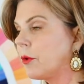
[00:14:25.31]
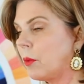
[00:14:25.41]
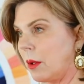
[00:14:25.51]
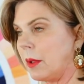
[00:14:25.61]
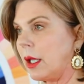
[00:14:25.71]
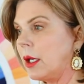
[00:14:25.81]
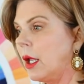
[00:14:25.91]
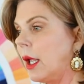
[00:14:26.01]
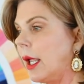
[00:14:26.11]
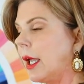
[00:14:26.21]
for
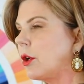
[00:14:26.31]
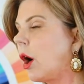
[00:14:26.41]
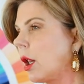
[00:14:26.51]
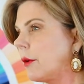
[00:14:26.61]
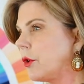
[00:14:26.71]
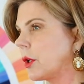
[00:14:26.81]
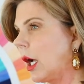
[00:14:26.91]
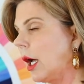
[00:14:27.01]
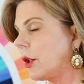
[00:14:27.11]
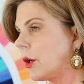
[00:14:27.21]
women and all of your
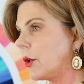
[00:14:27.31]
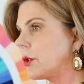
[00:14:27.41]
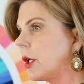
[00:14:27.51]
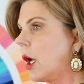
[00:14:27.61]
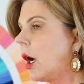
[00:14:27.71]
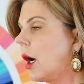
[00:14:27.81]
colors,